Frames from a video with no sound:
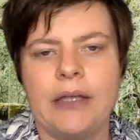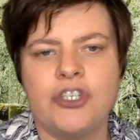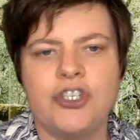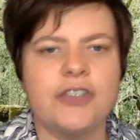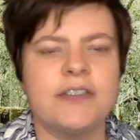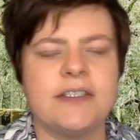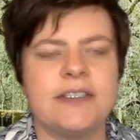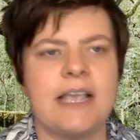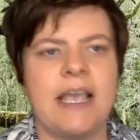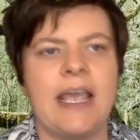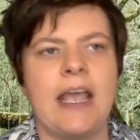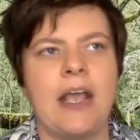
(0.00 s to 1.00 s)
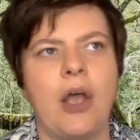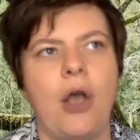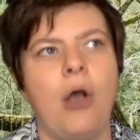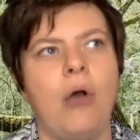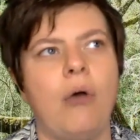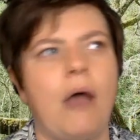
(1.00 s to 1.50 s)
just saying,
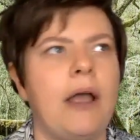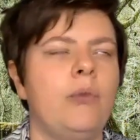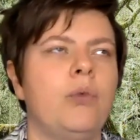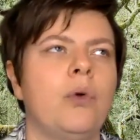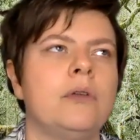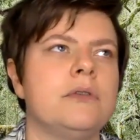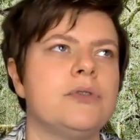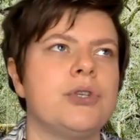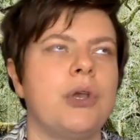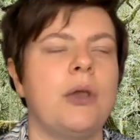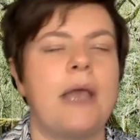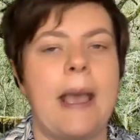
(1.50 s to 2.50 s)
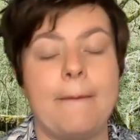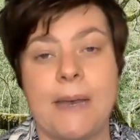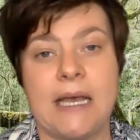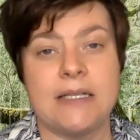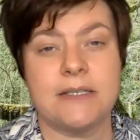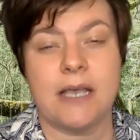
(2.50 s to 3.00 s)
oh, I want to get
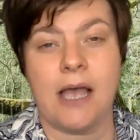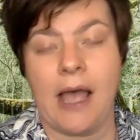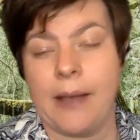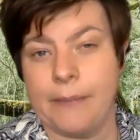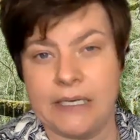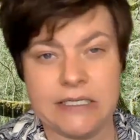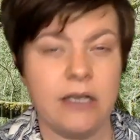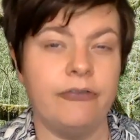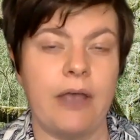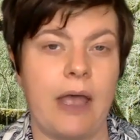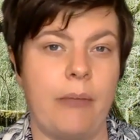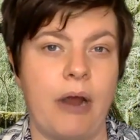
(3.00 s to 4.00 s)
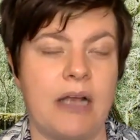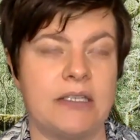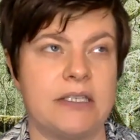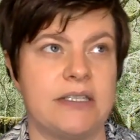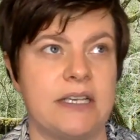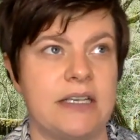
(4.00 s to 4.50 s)
better at my self-care
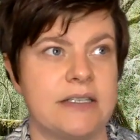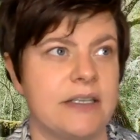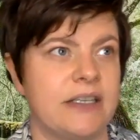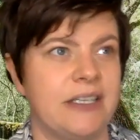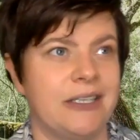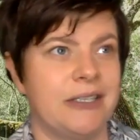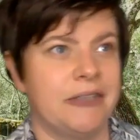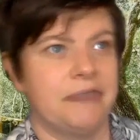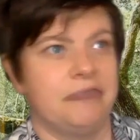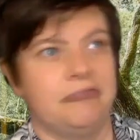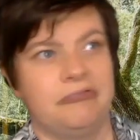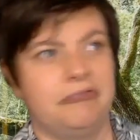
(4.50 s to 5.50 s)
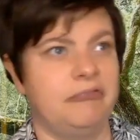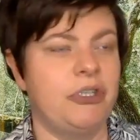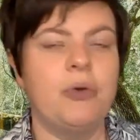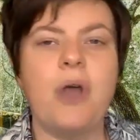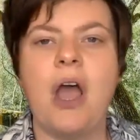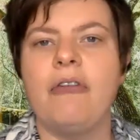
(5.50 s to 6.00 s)
practices,
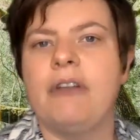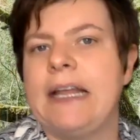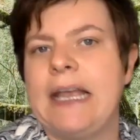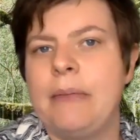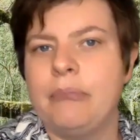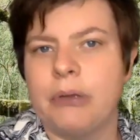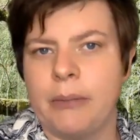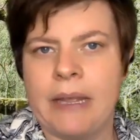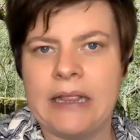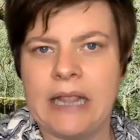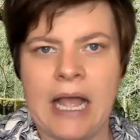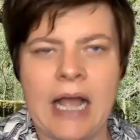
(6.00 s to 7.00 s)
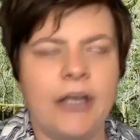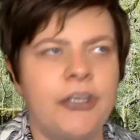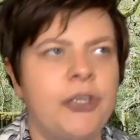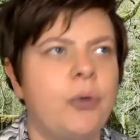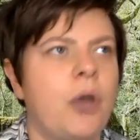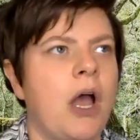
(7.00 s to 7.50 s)
you can't really implement that.
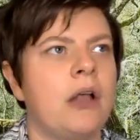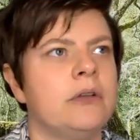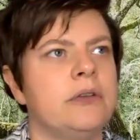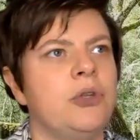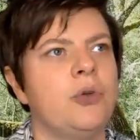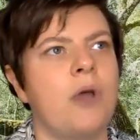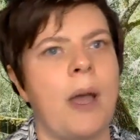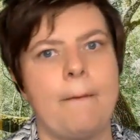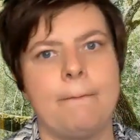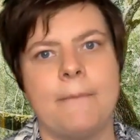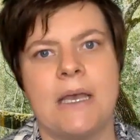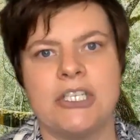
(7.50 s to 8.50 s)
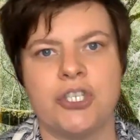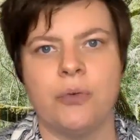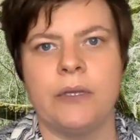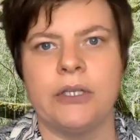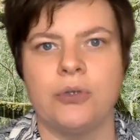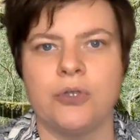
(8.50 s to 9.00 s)
You can't measure
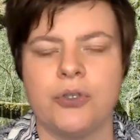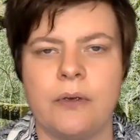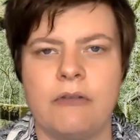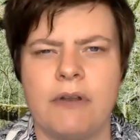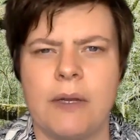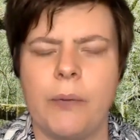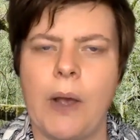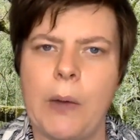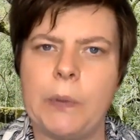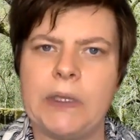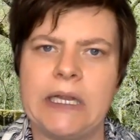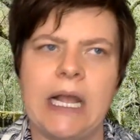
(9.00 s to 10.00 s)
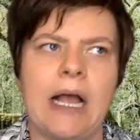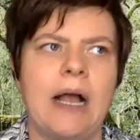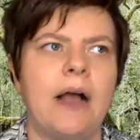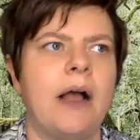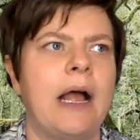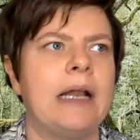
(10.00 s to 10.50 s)
whether you're doing really well with that.
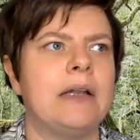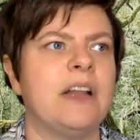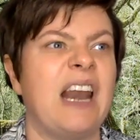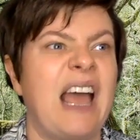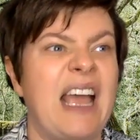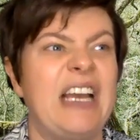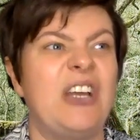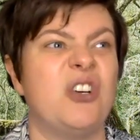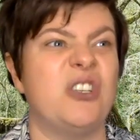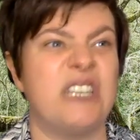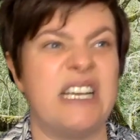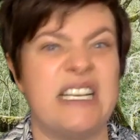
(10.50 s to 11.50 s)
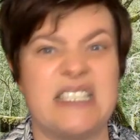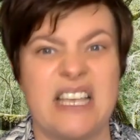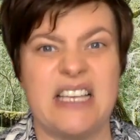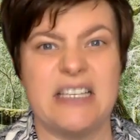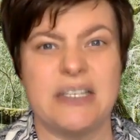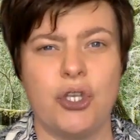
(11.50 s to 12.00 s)
And the likelihood
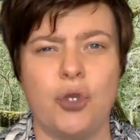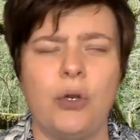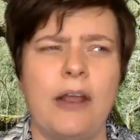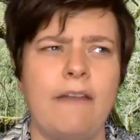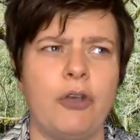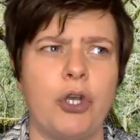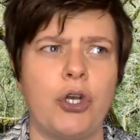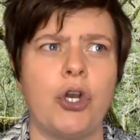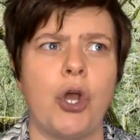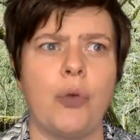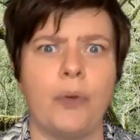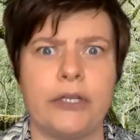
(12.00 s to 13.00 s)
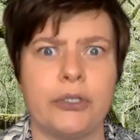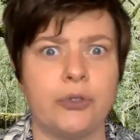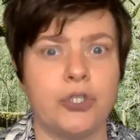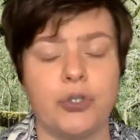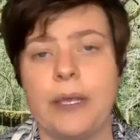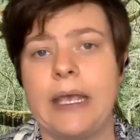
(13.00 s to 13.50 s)
is that you're never going to know whether you're
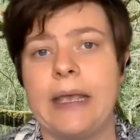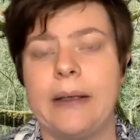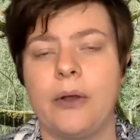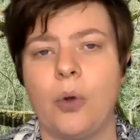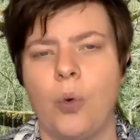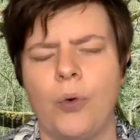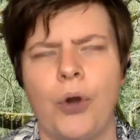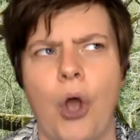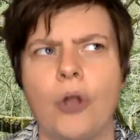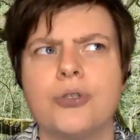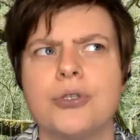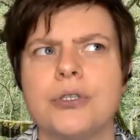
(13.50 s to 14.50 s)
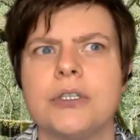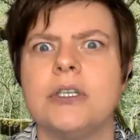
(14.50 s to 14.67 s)
doing it or not.